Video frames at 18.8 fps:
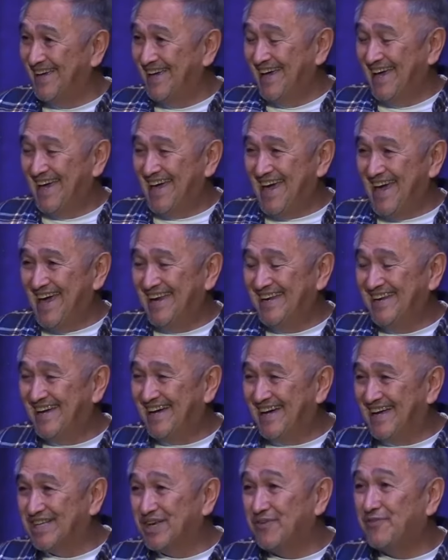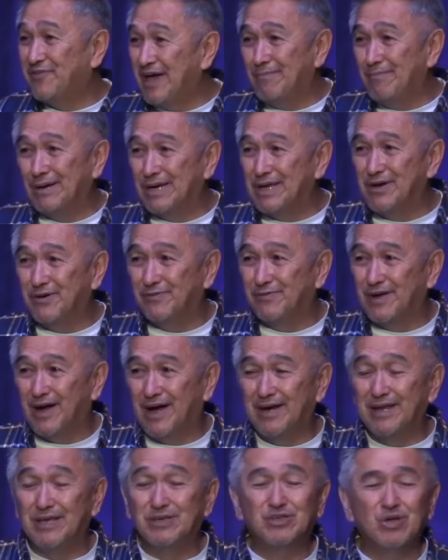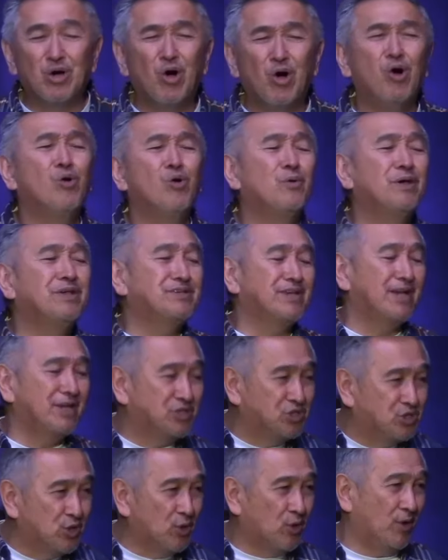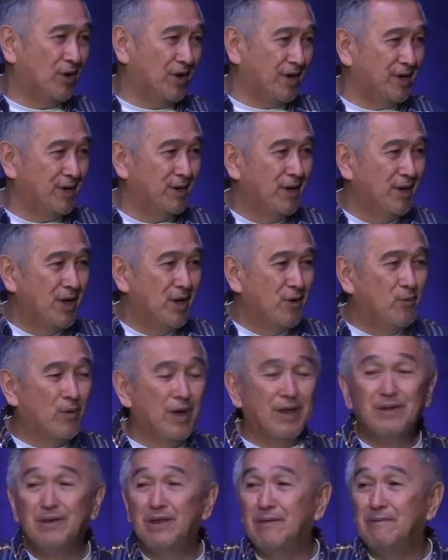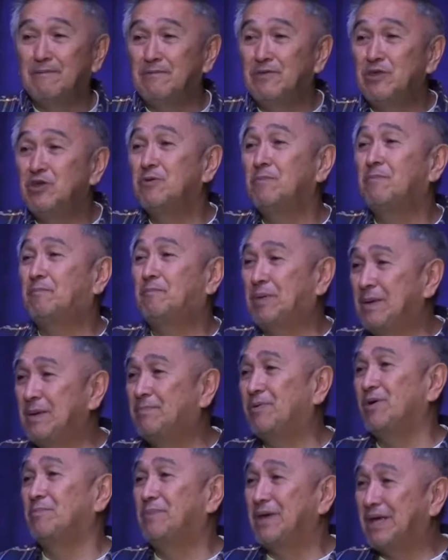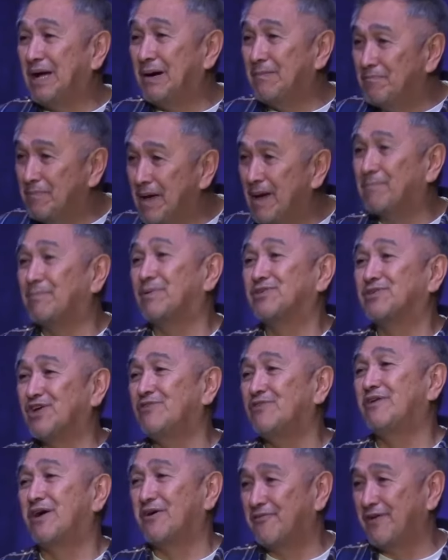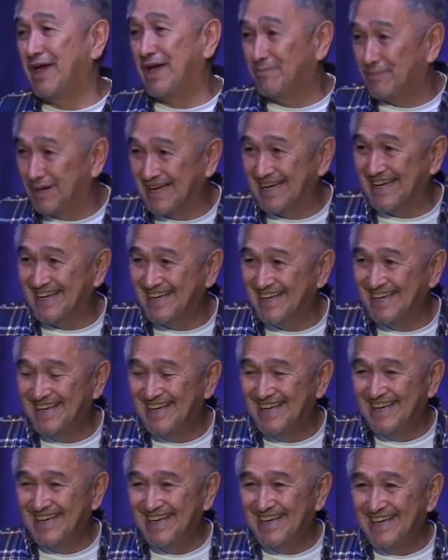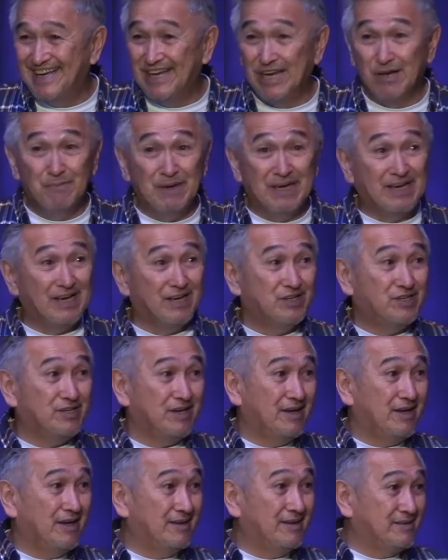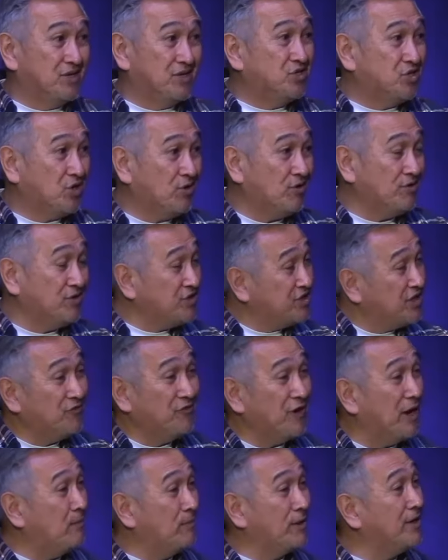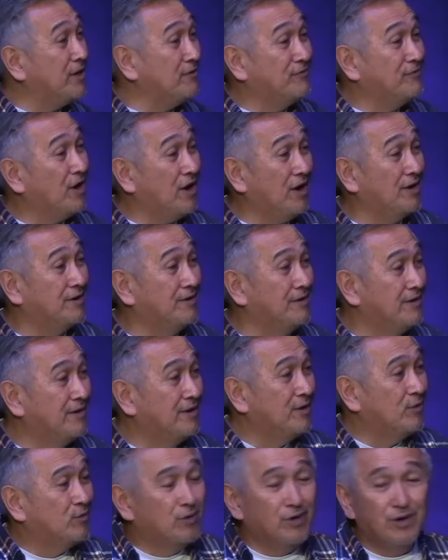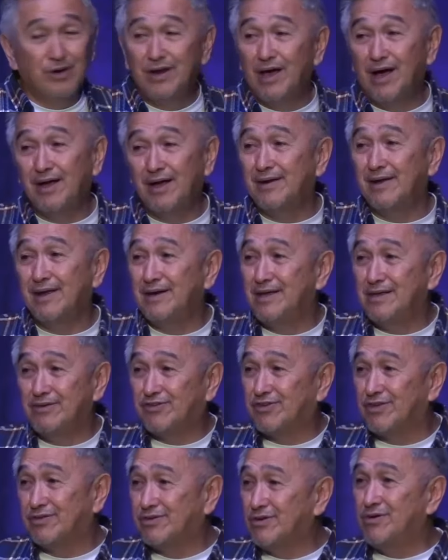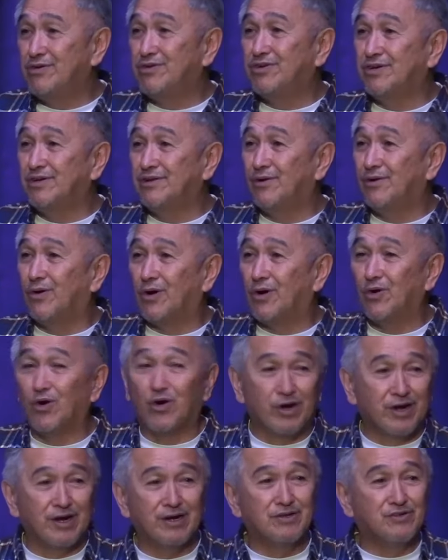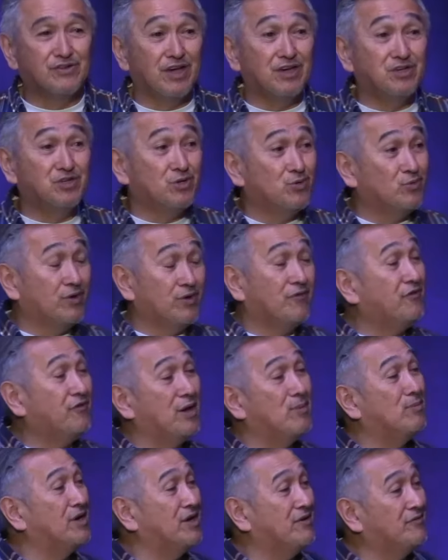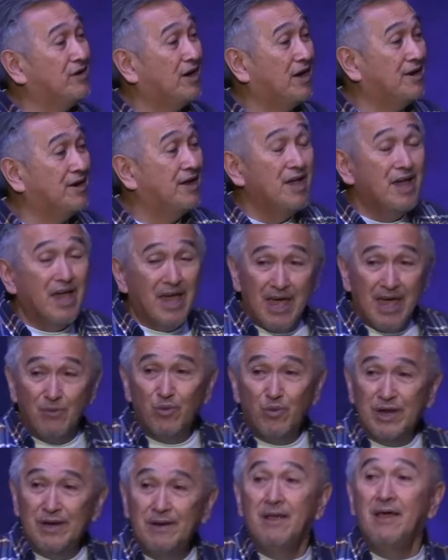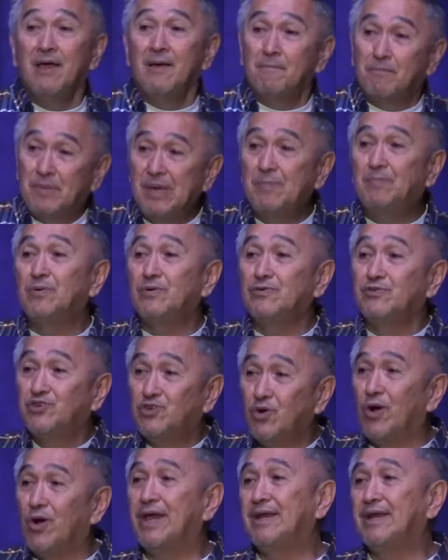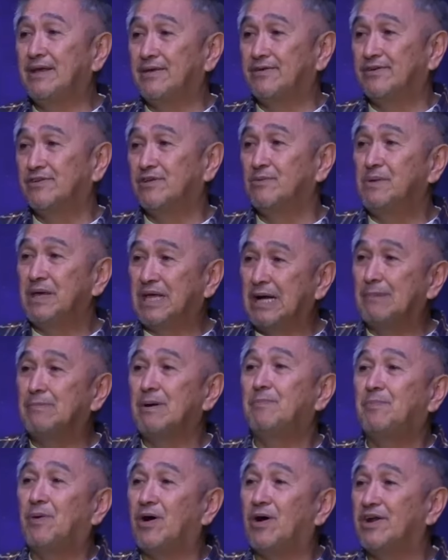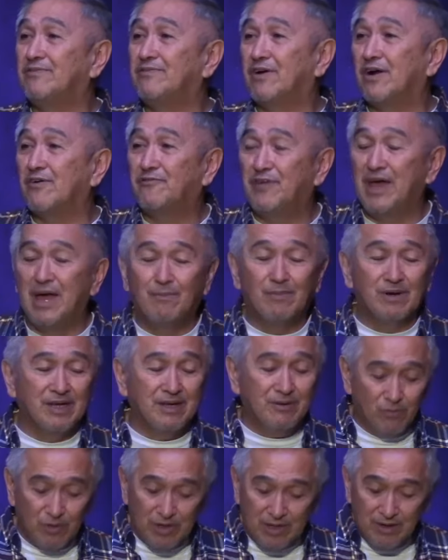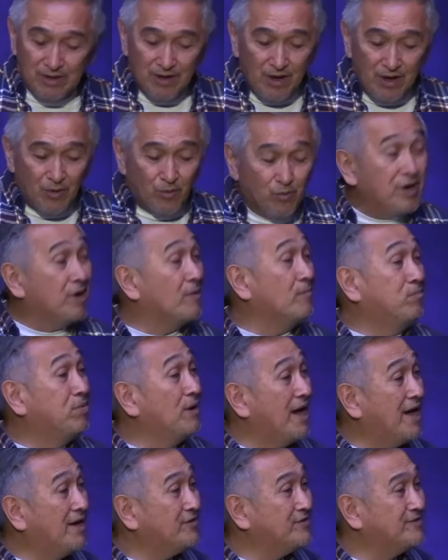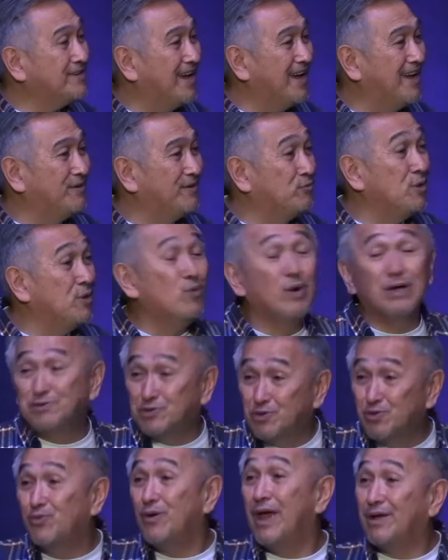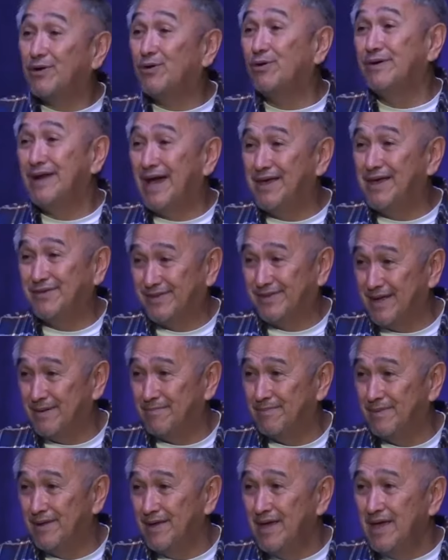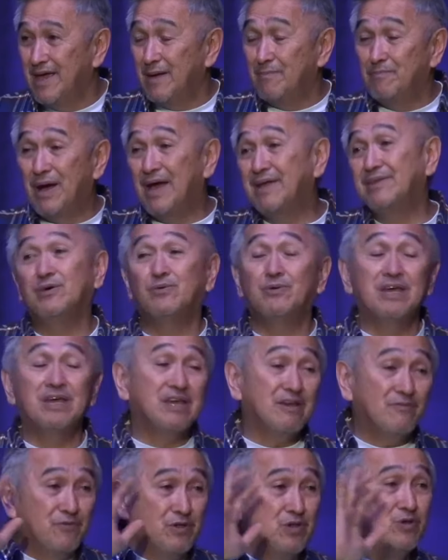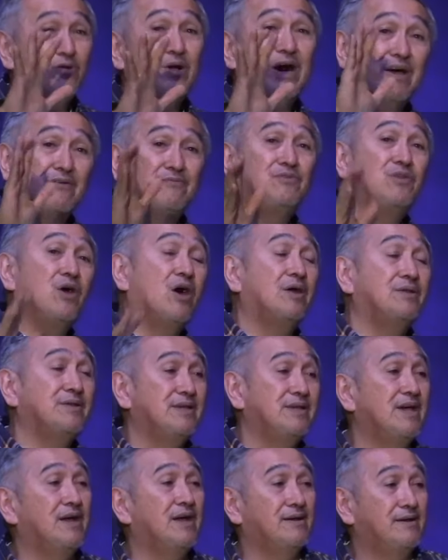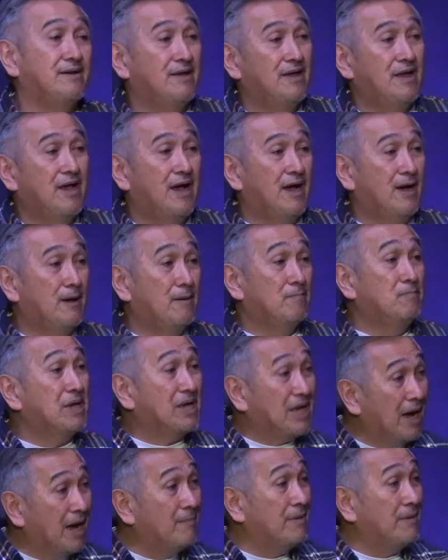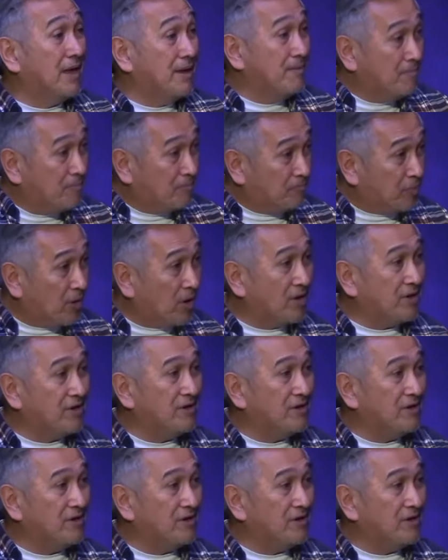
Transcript: And uh, as a family of God, it's always a joy when new people become members of our family. You know, because uh, the church is a family of God. We're not an institution or an organization, we're a family of God. And when people join us to become a part of our family, we, we are blessed and we want to recognize them. And by the way, if you have not yet uh, become a part of